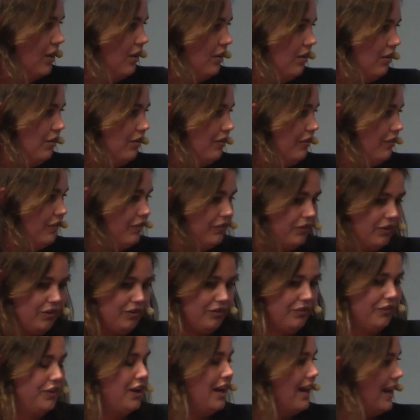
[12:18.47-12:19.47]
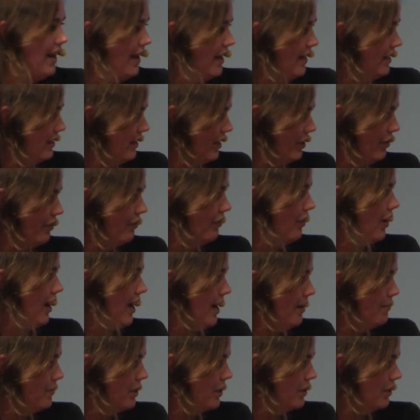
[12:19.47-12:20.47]
of the land and of our
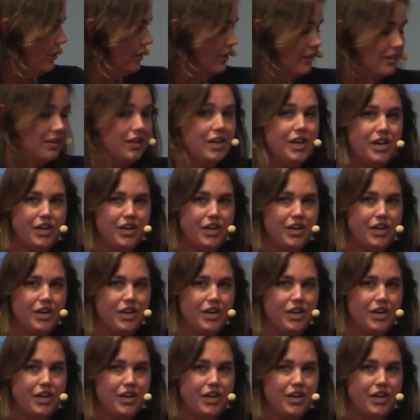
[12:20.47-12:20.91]
Amazon,